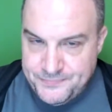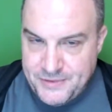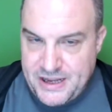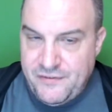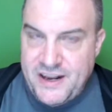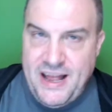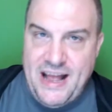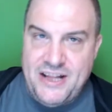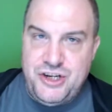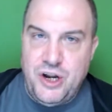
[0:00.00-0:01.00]
Definitely an
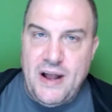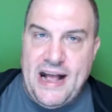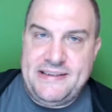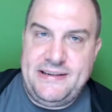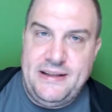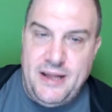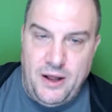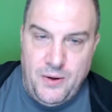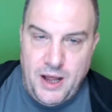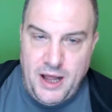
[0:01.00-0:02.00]
edgier acid
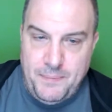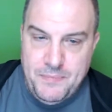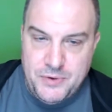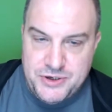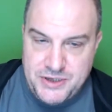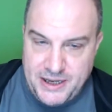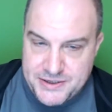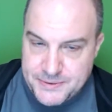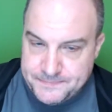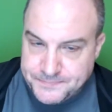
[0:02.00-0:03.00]
though, which is
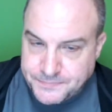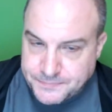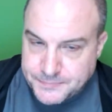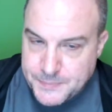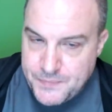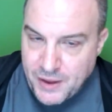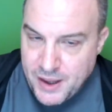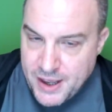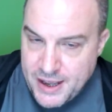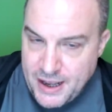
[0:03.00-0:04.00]
nice.
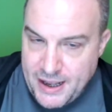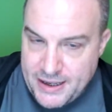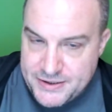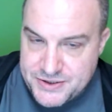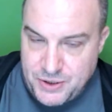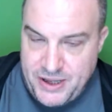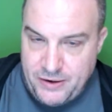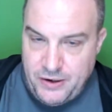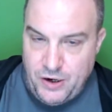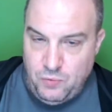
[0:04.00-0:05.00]
Still
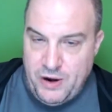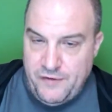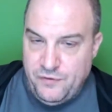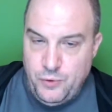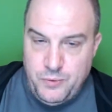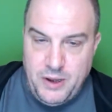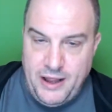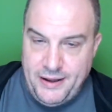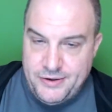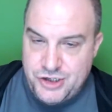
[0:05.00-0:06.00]
that red fruit,
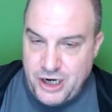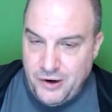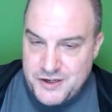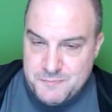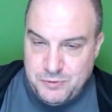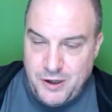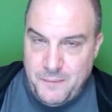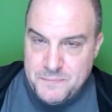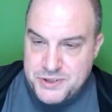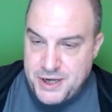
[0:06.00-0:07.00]
cherries,
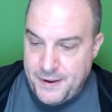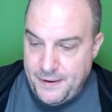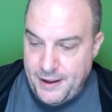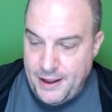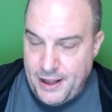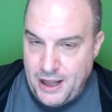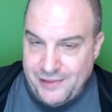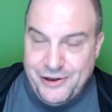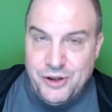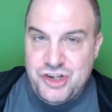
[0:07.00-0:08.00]
plums, a
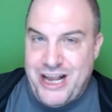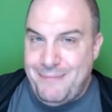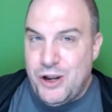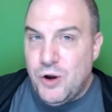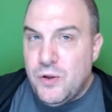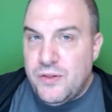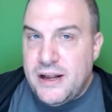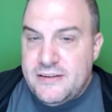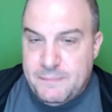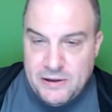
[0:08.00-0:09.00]
little jammier than
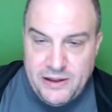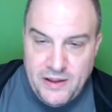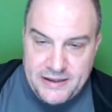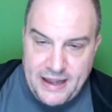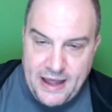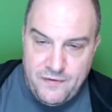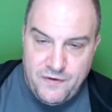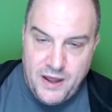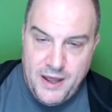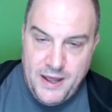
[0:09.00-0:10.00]
I typically like to have.